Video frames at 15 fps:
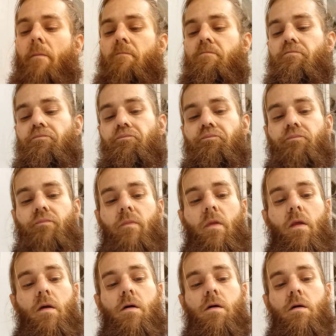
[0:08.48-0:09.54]

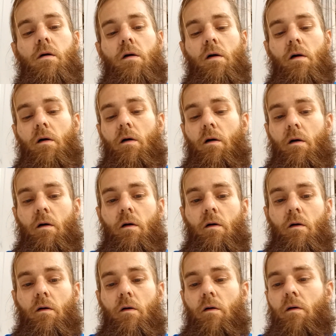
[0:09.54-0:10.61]

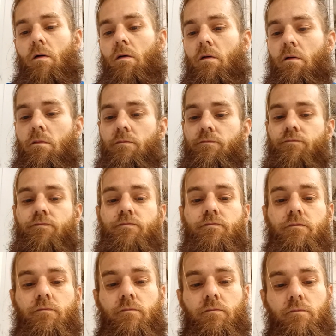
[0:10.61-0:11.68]

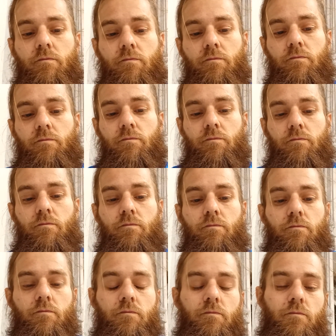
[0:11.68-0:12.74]

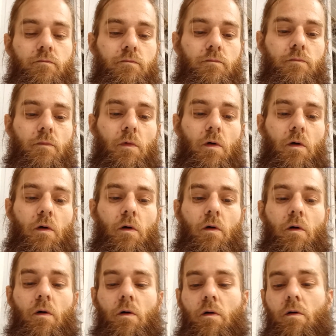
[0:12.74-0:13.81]

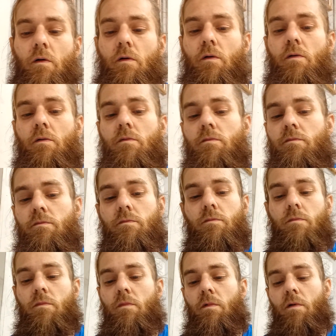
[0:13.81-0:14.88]

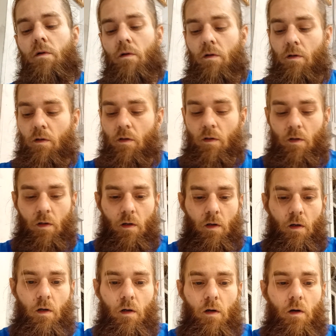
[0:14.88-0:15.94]

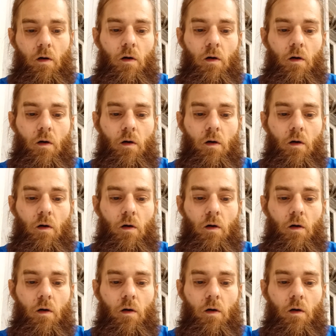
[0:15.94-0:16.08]
(no one is talking)